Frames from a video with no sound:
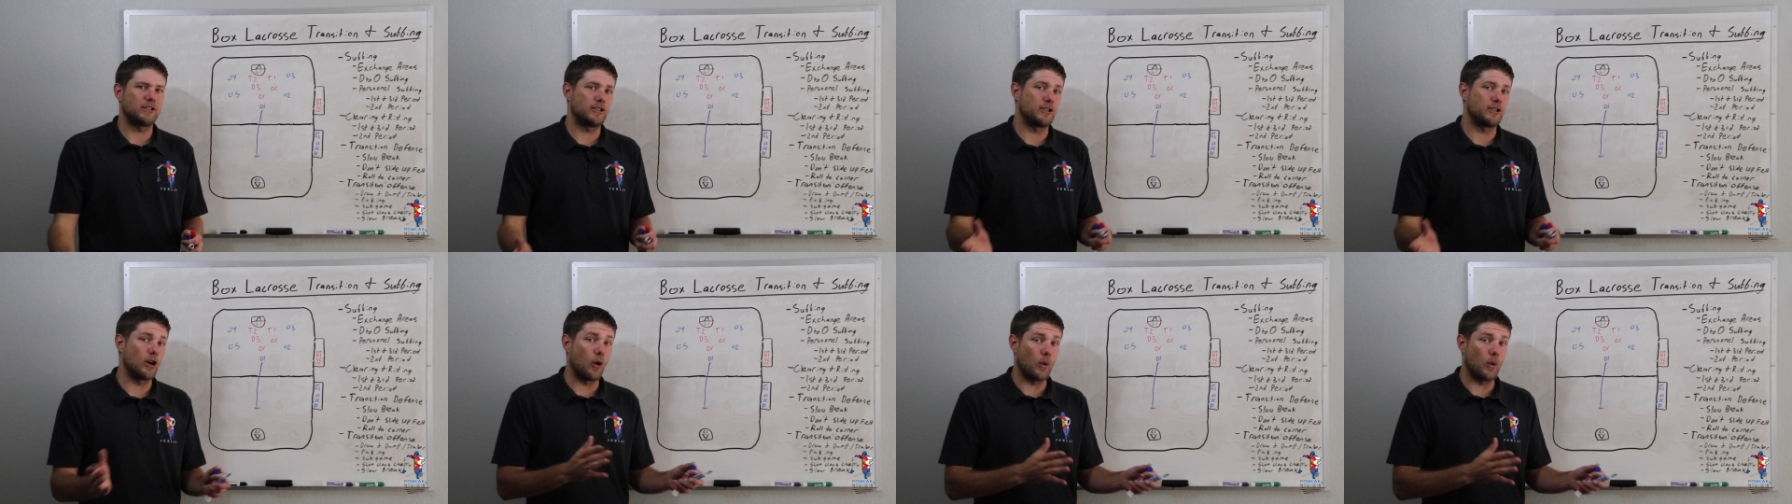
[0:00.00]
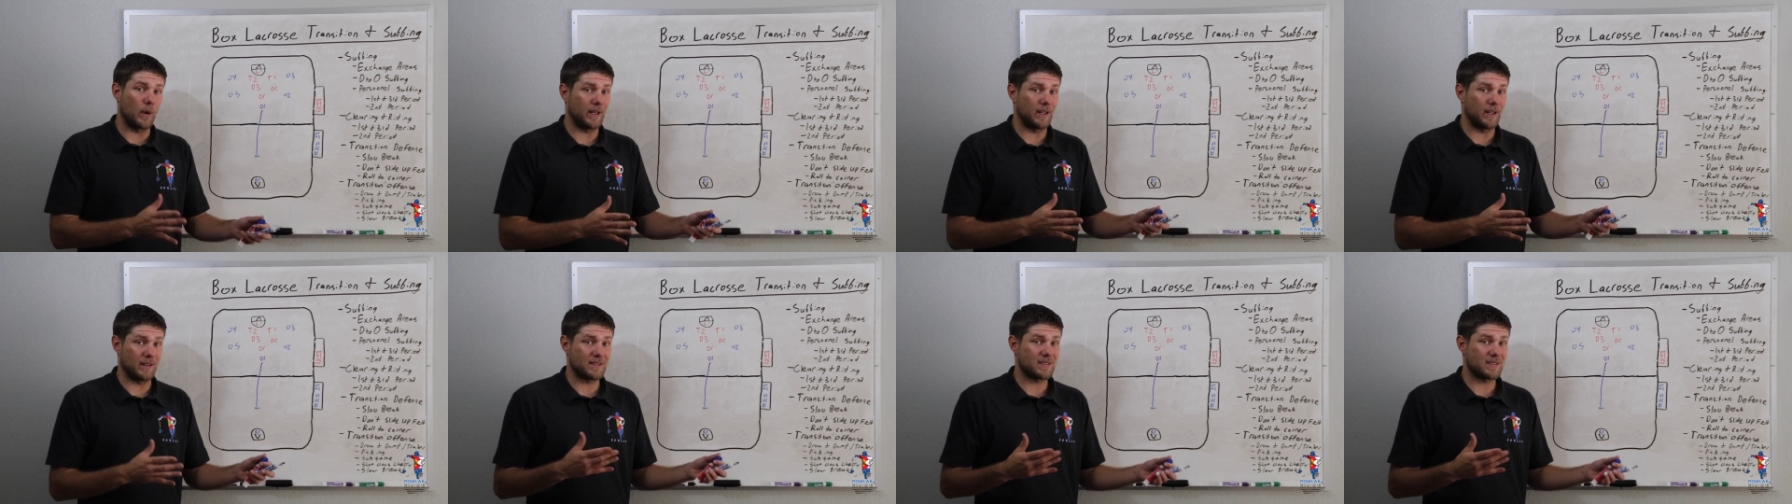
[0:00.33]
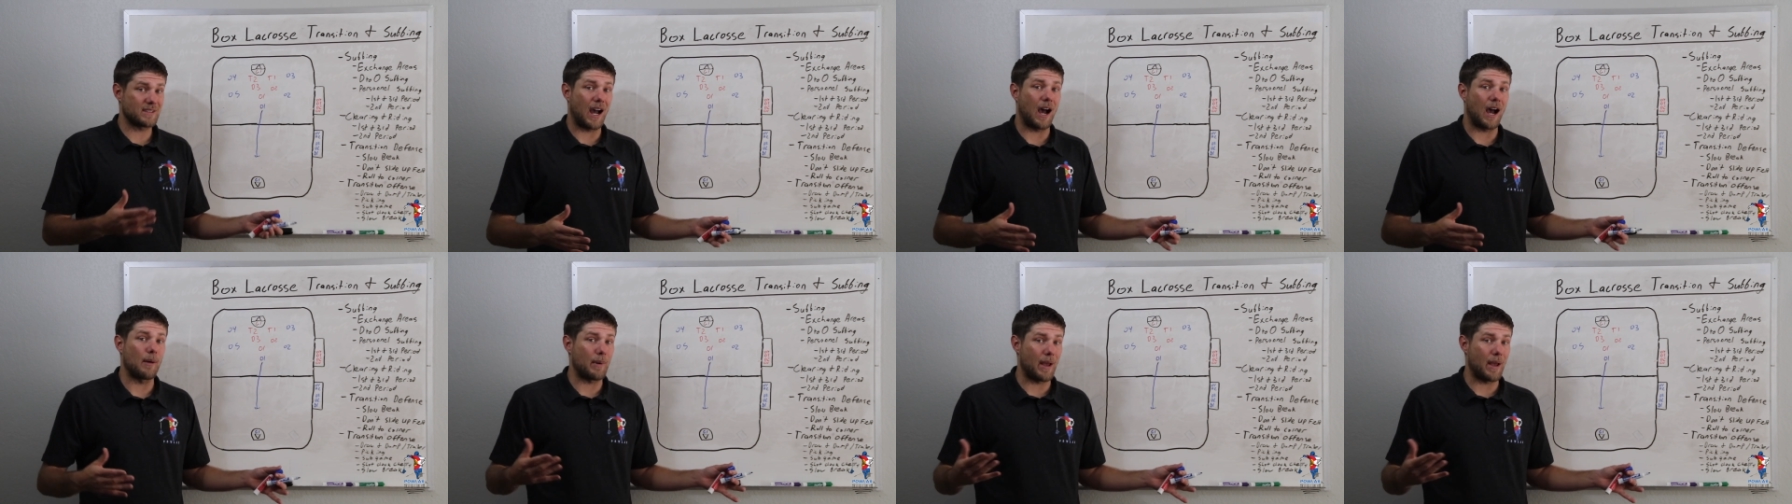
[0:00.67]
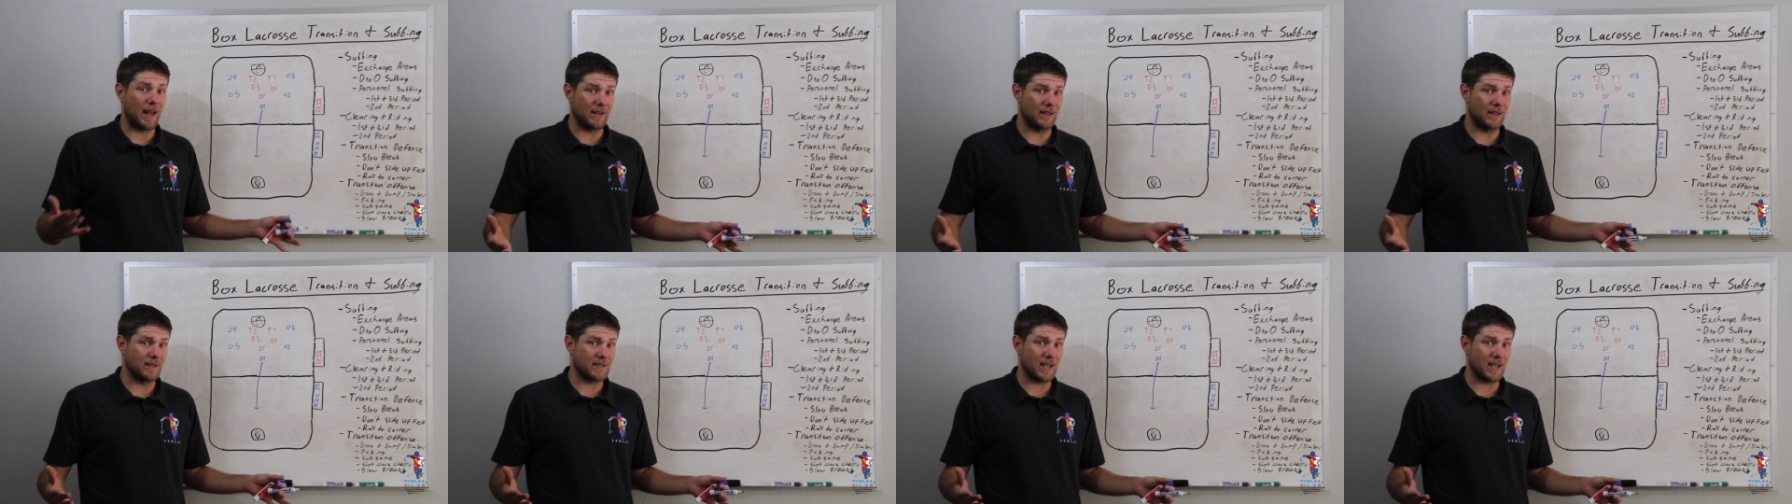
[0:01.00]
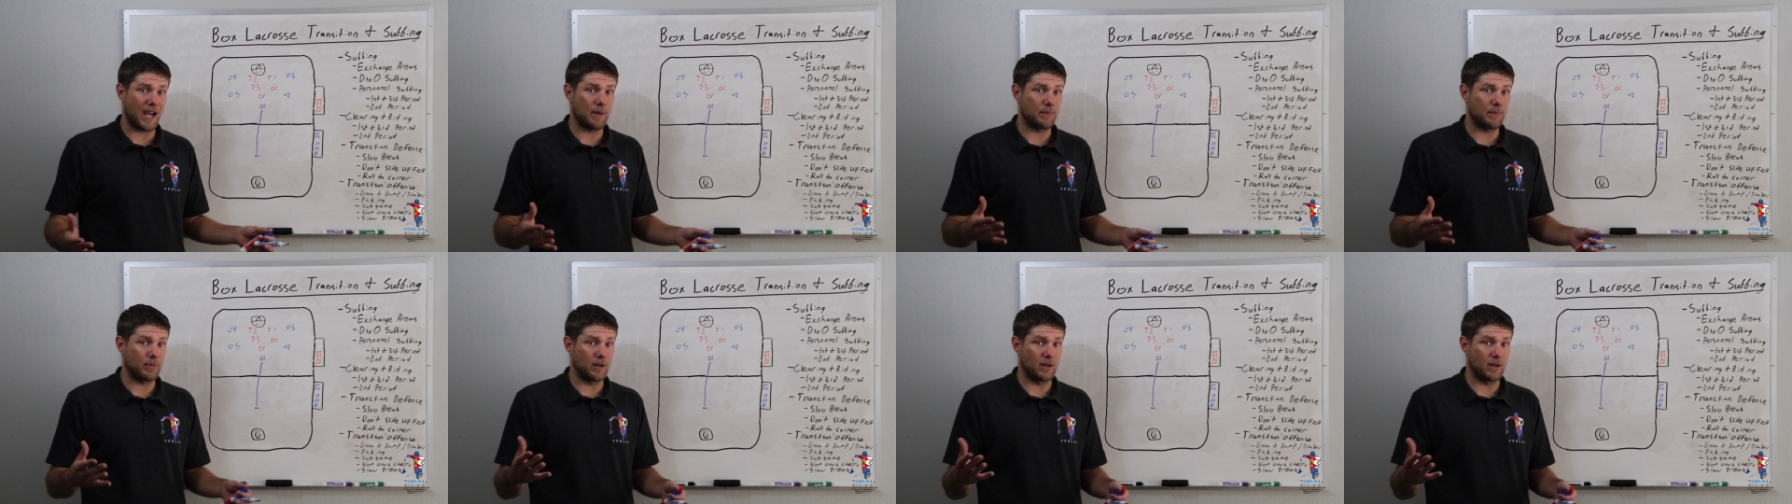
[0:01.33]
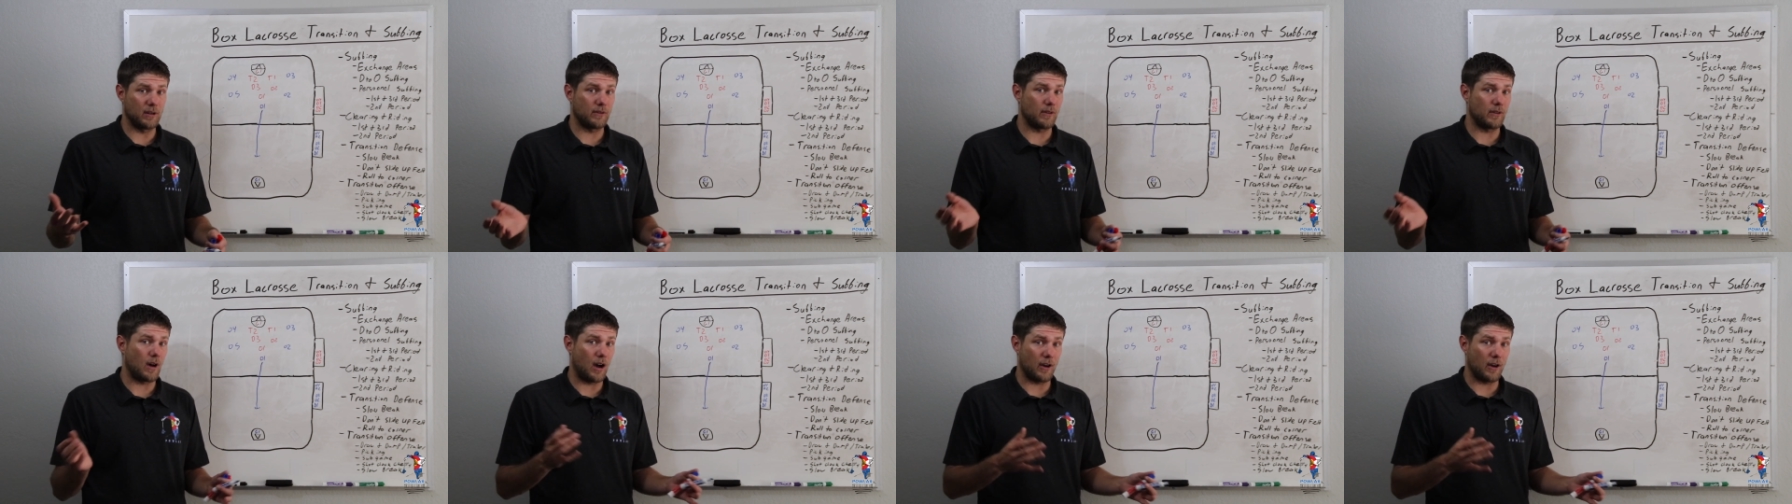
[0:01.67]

go in and stop any type of